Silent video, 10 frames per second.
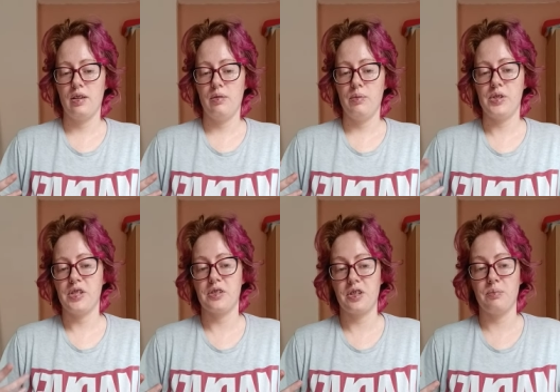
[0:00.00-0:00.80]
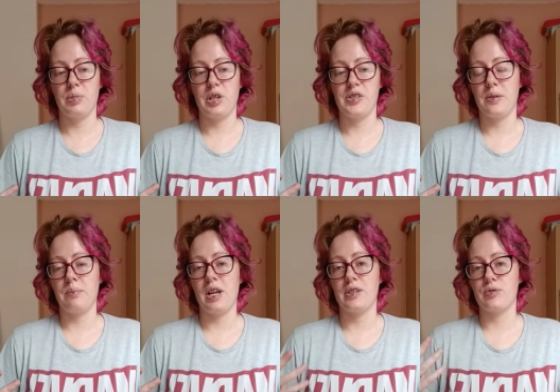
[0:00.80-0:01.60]
which is good because it
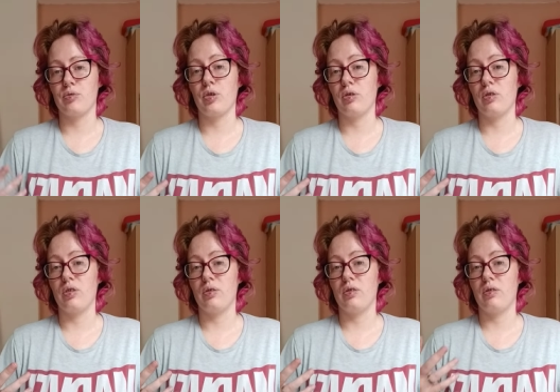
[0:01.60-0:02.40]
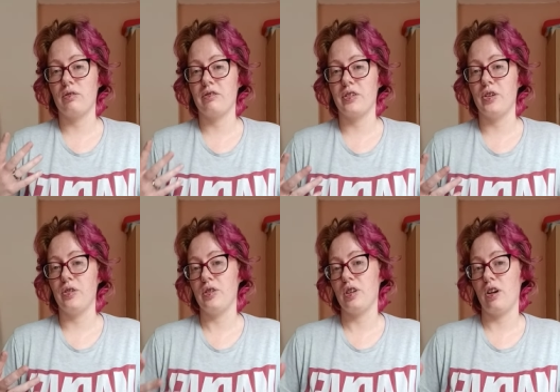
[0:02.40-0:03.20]
makes raw
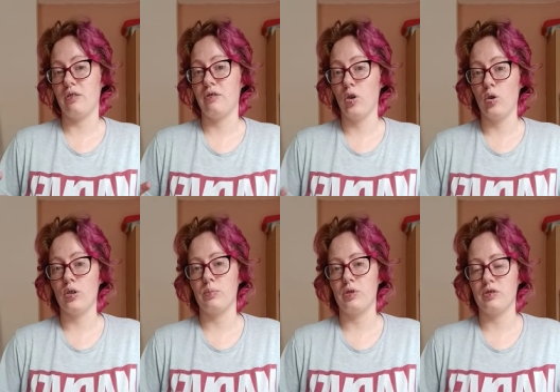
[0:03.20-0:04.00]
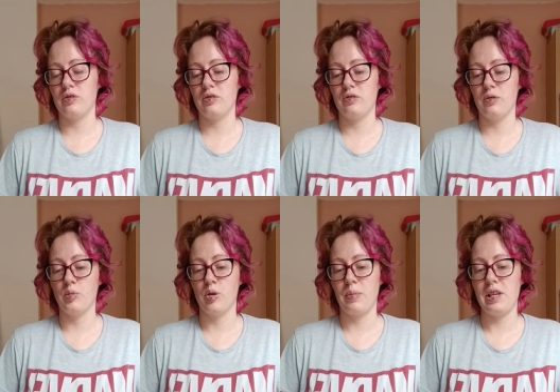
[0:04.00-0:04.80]
food affordable for
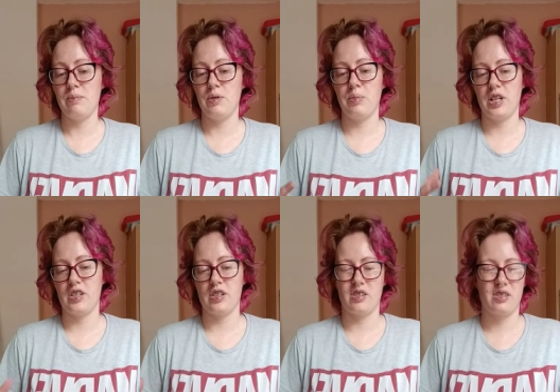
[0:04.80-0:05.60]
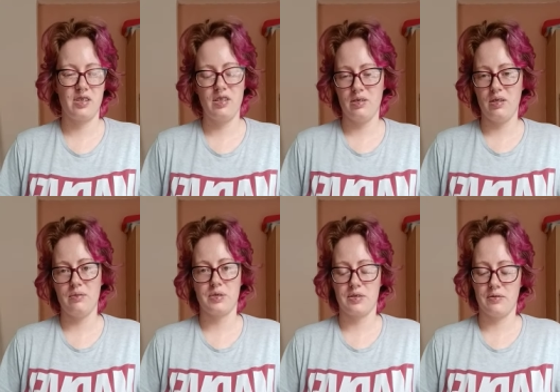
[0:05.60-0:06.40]
more people. But it just it, it
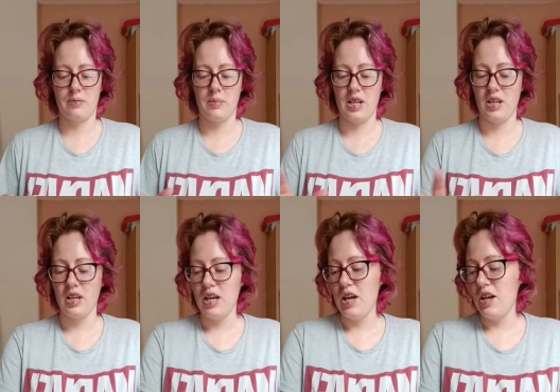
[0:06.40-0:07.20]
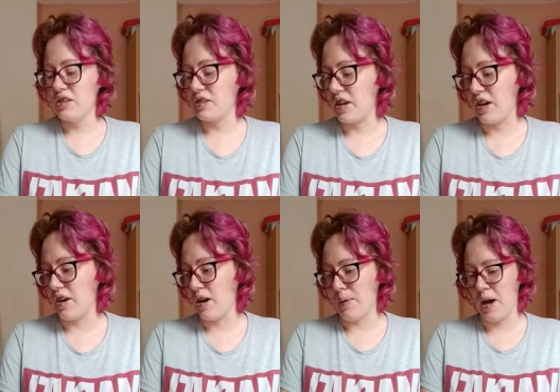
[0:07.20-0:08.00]
wasn't for me, so
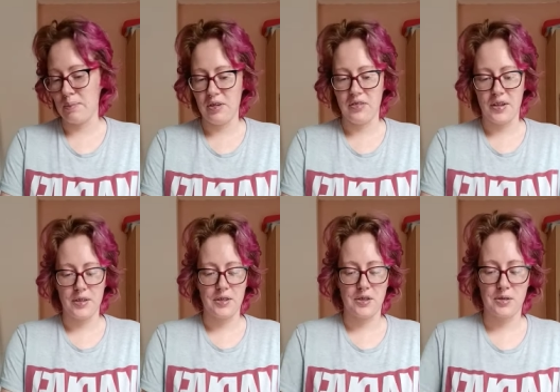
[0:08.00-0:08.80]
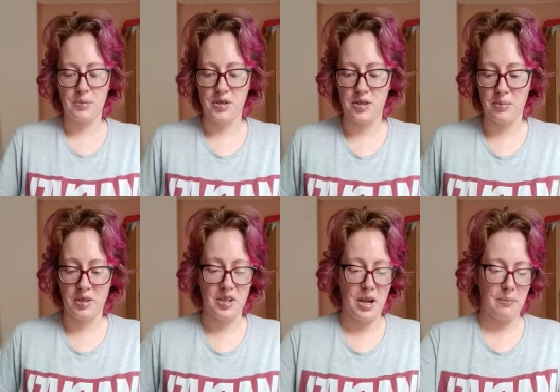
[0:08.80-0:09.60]
I'm happy found the dog's butcher.
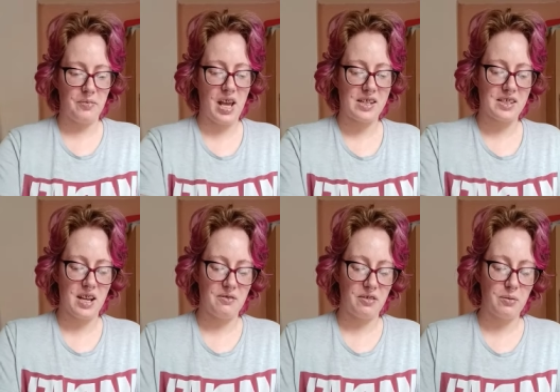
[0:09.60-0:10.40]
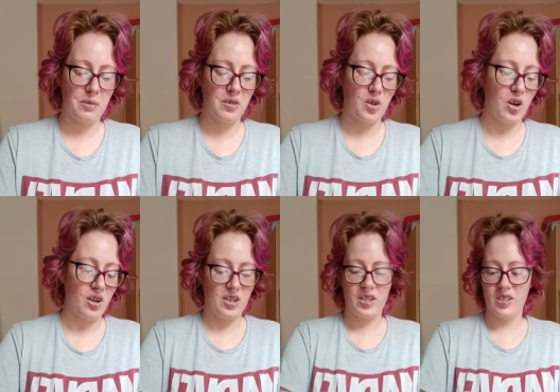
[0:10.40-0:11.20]
But yep, that's everything we've got
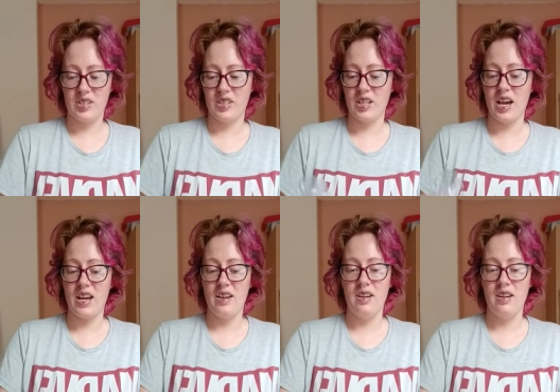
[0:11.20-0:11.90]
today.